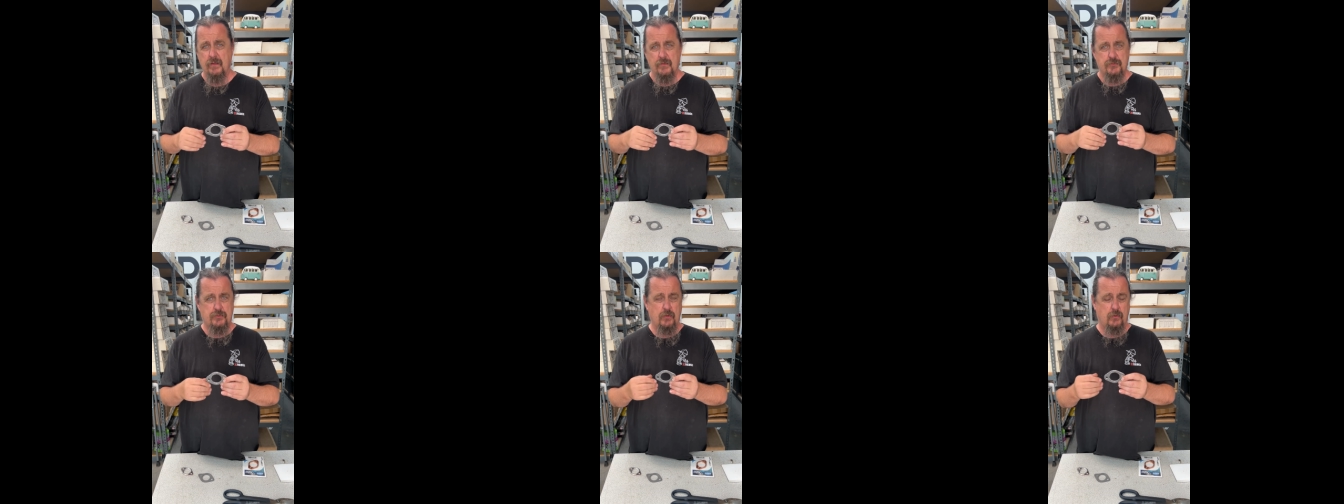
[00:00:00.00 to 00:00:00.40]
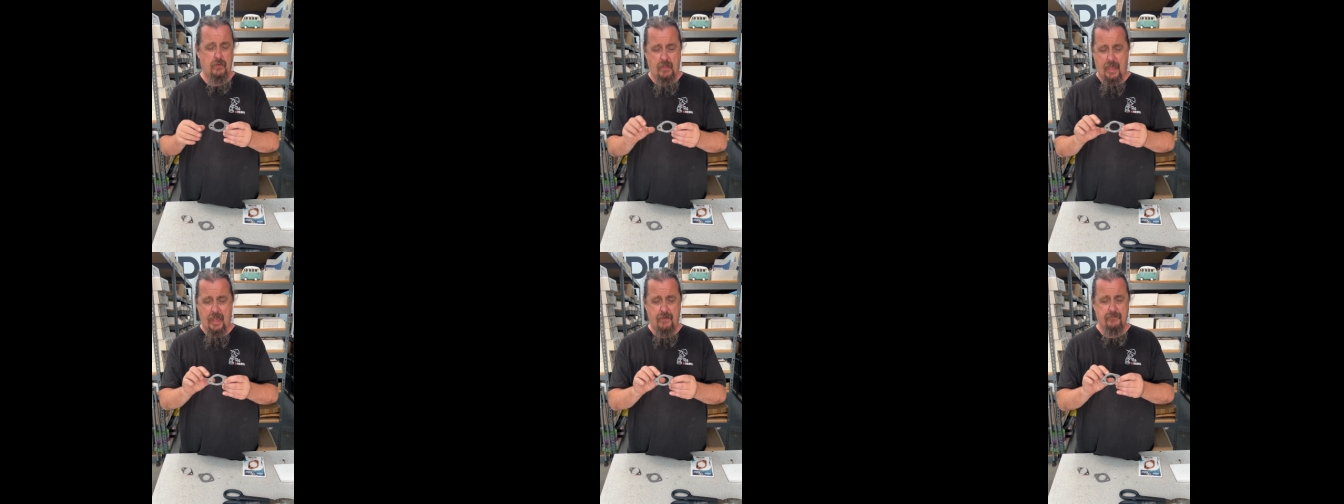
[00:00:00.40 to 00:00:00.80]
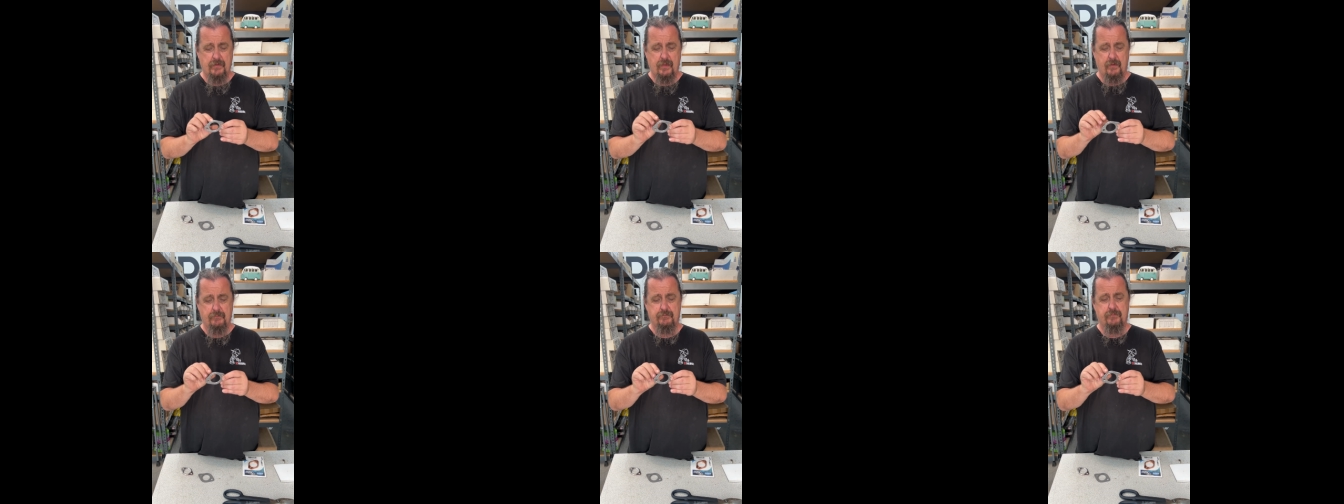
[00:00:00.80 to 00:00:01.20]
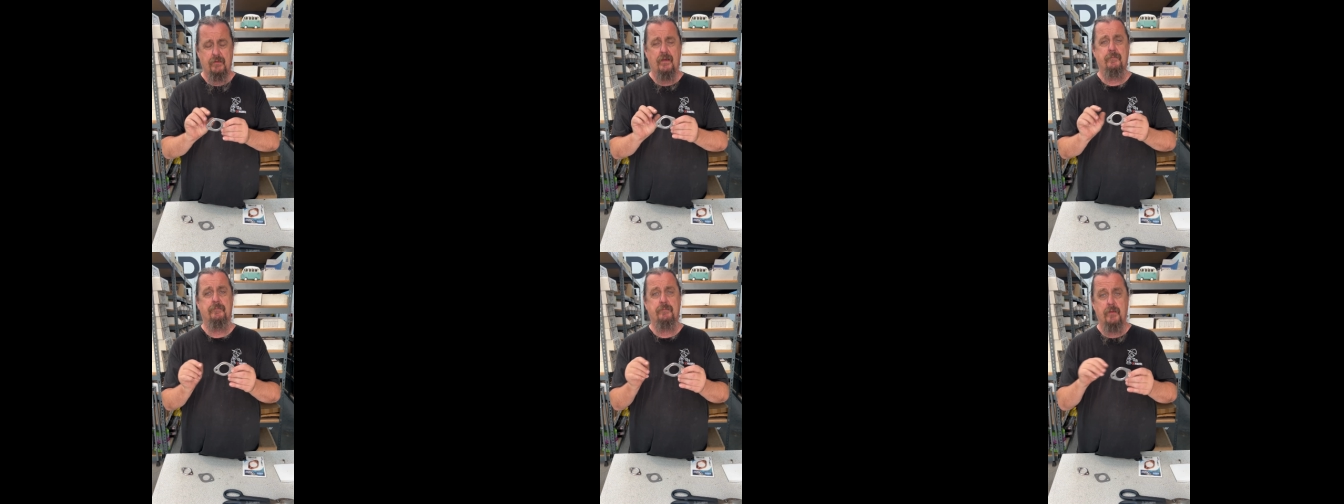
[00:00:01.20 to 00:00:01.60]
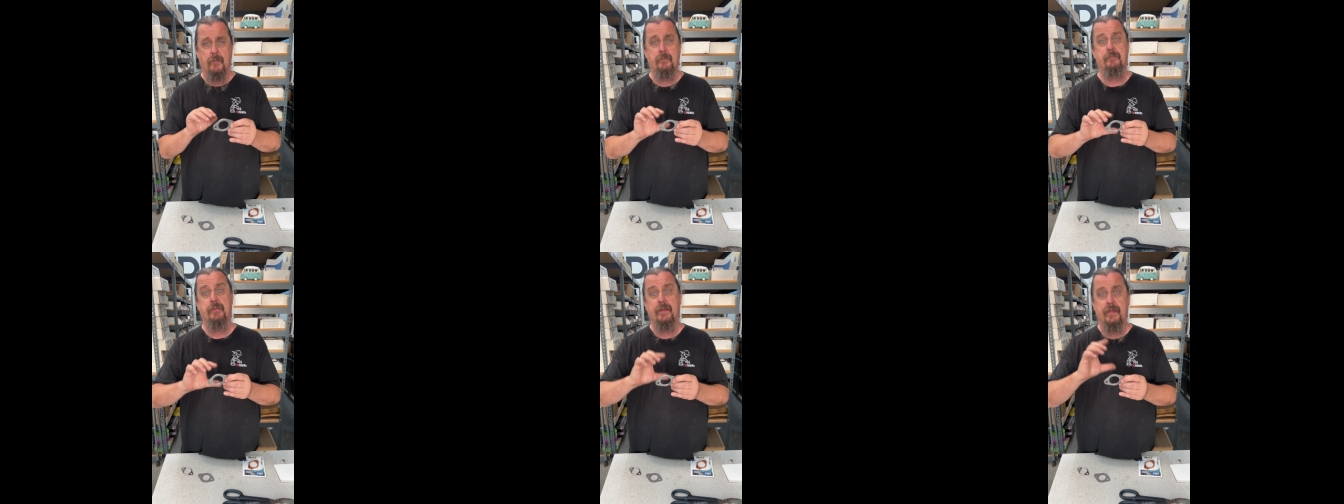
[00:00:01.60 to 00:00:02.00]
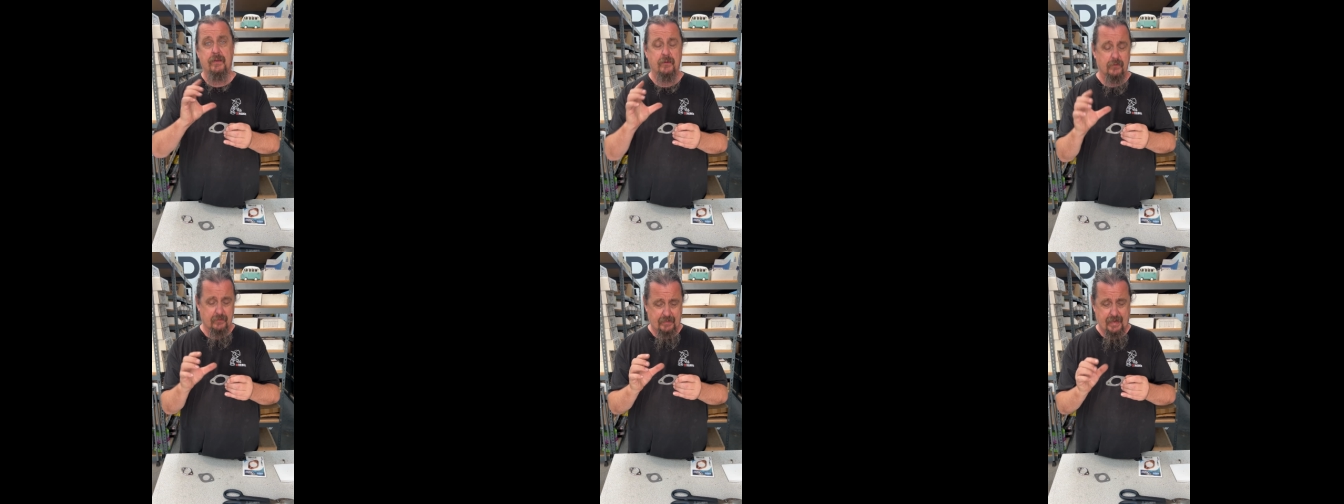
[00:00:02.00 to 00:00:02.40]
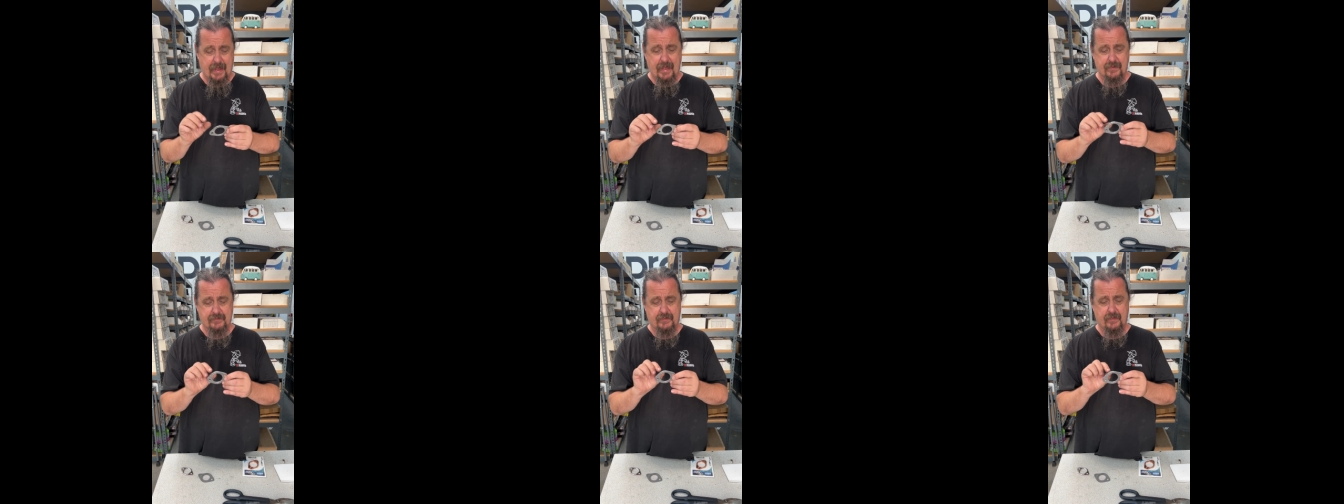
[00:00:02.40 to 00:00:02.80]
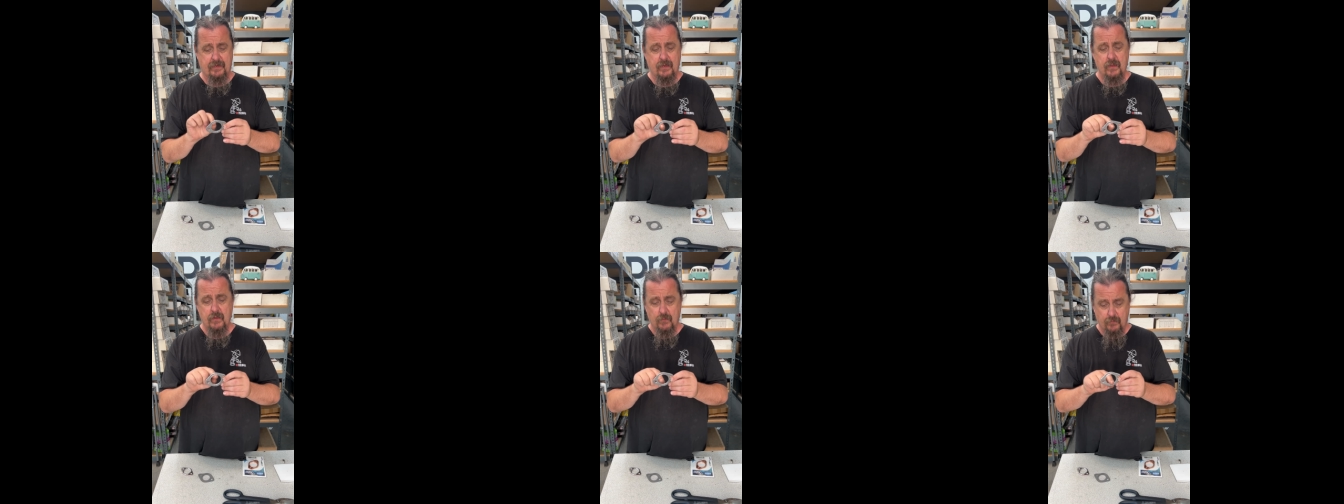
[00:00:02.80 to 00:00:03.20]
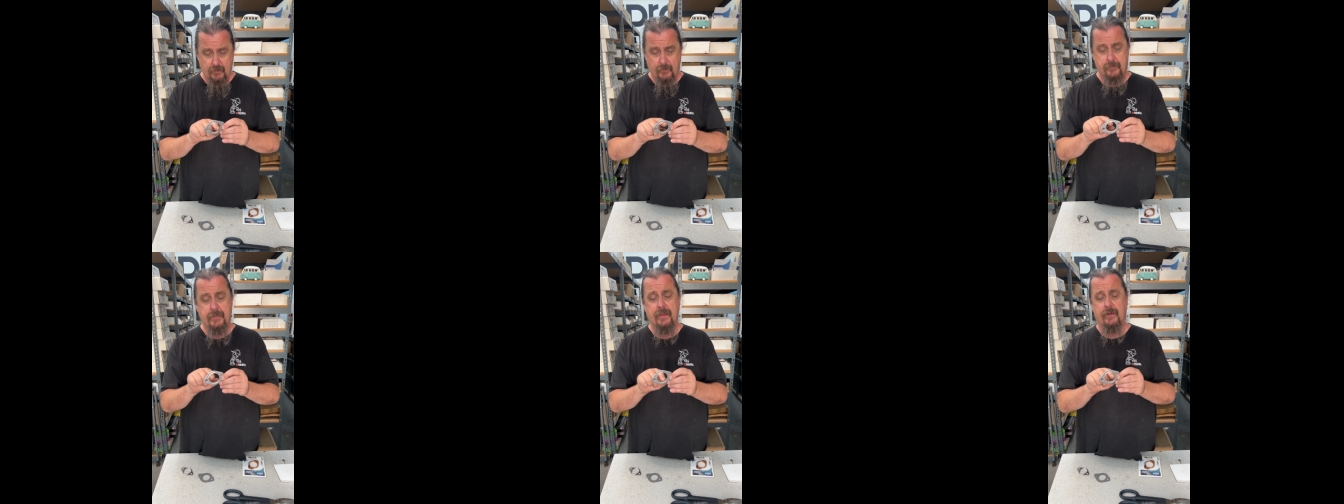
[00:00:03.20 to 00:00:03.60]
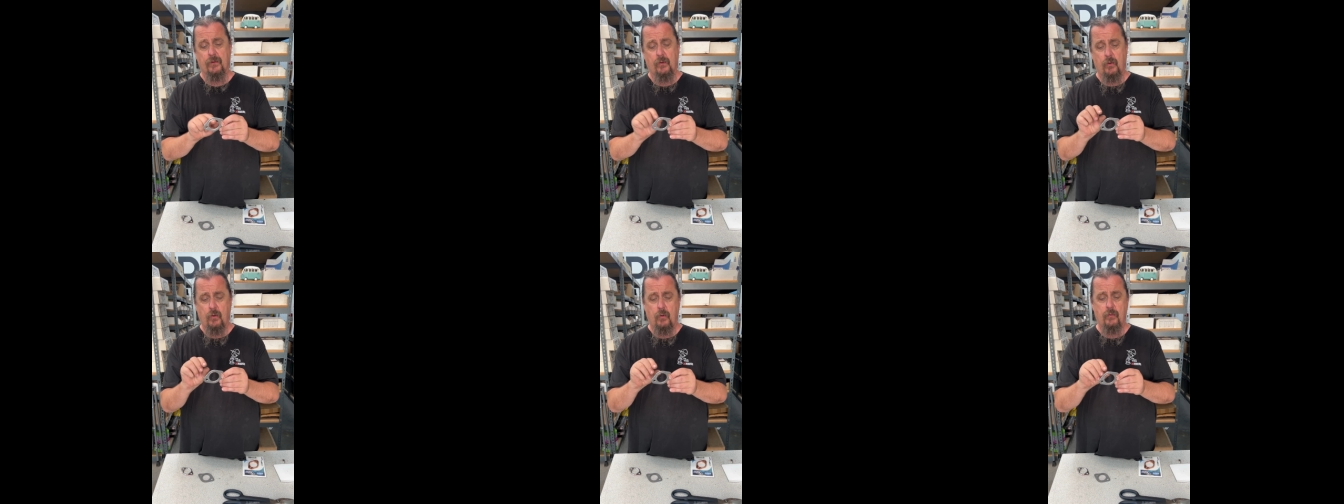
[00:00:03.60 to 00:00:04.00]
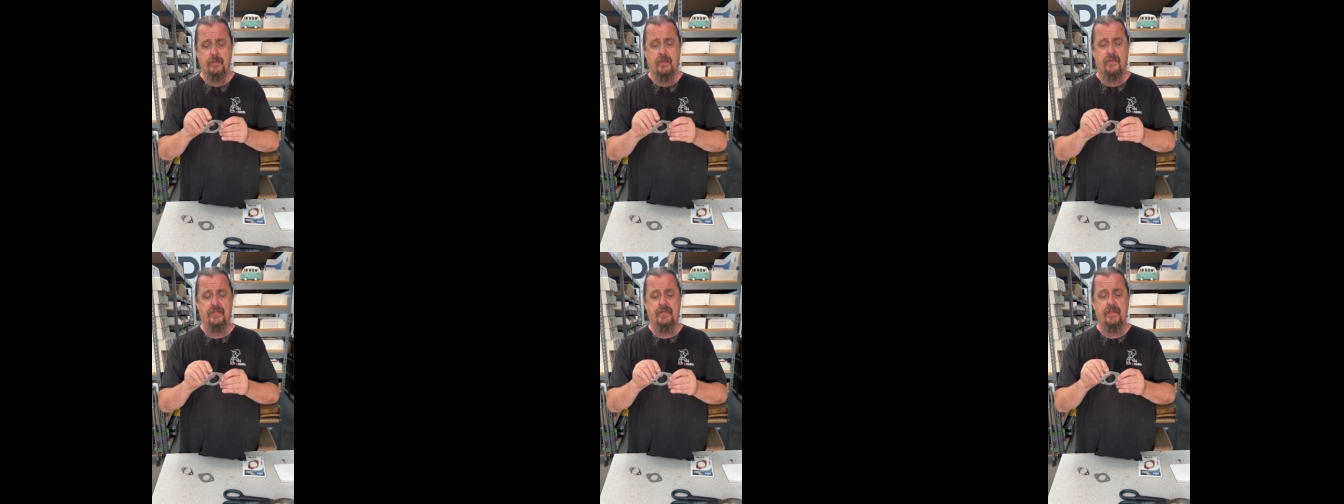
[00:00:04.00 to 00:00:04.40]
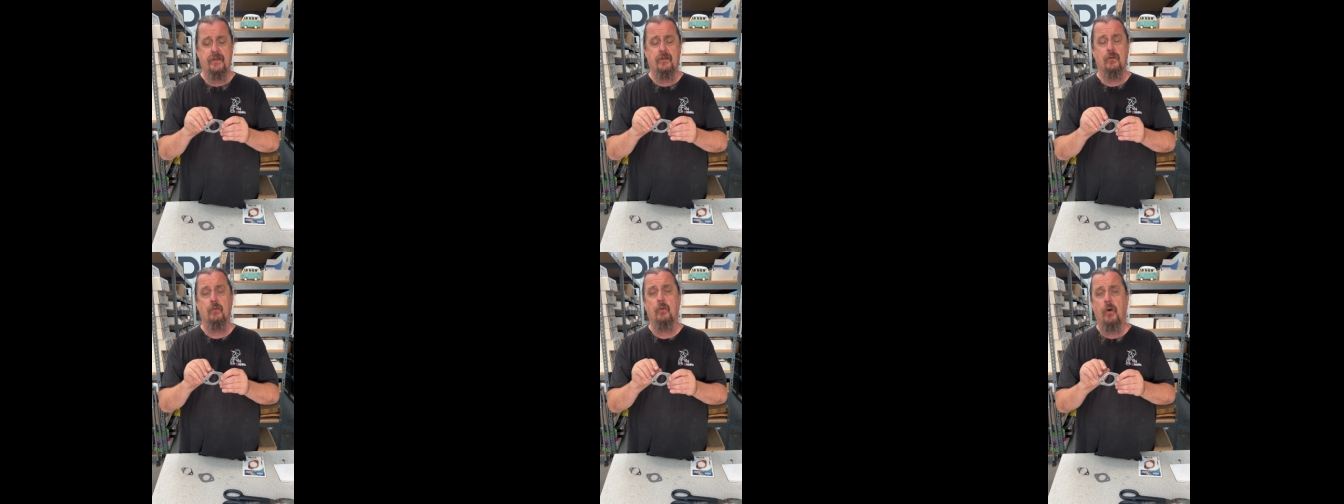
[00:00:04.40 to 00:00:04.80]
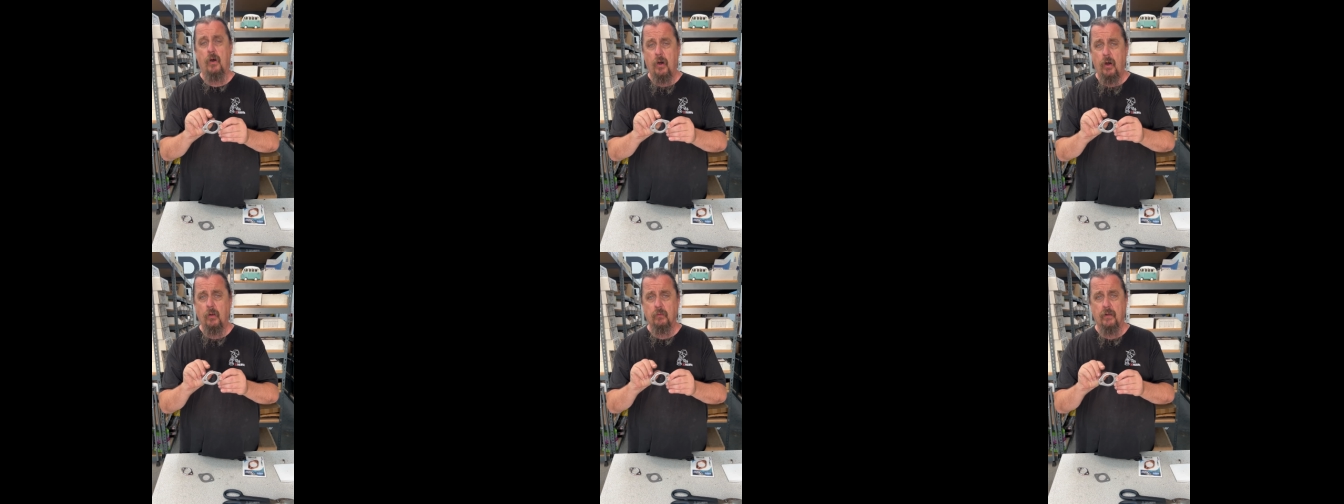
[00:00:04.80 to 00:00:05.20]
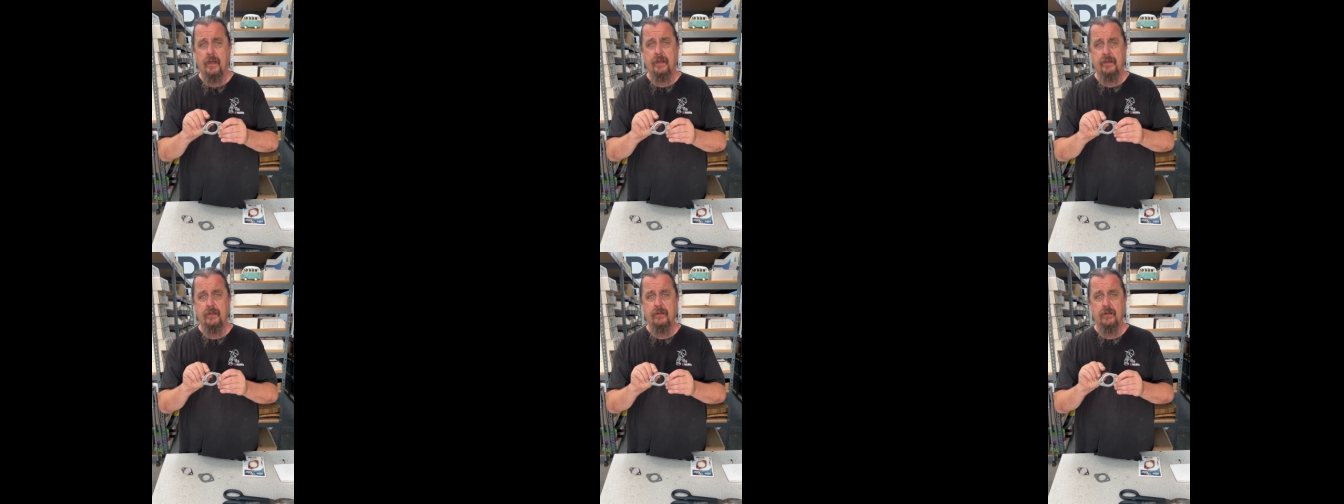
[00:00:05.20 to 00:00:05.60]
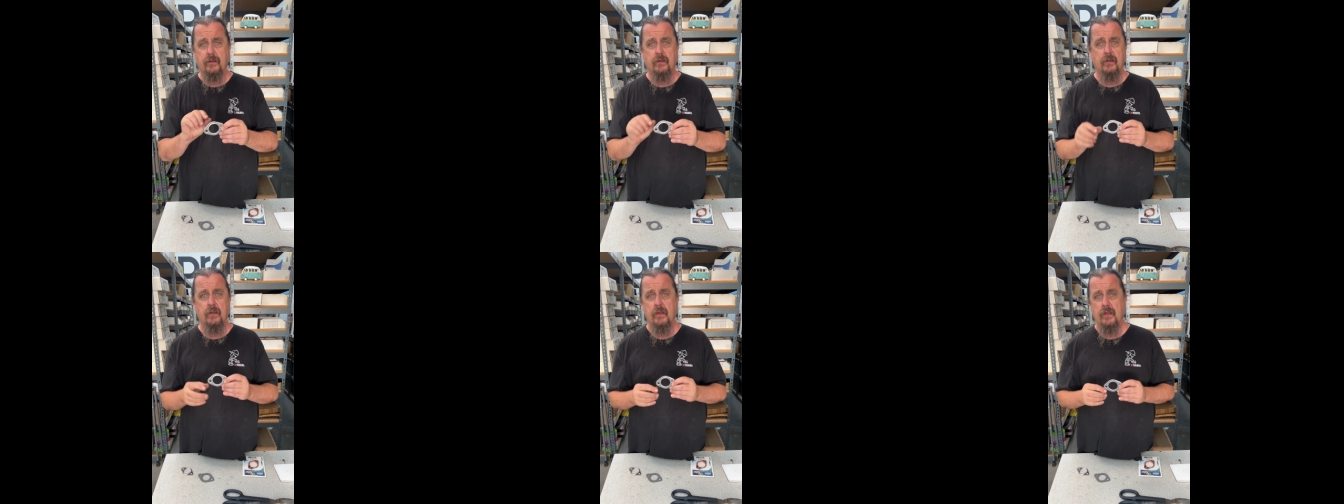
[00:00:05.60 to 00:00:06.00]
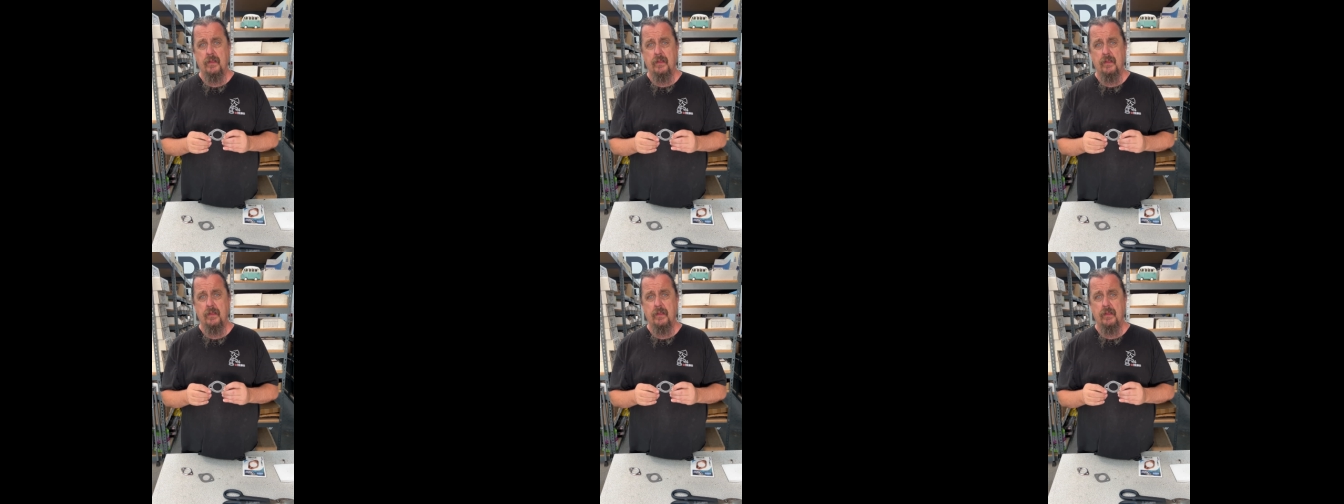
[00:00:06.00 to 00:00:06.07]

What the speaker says: So having a bigger gasket with a bigger hole with a thinner wall right here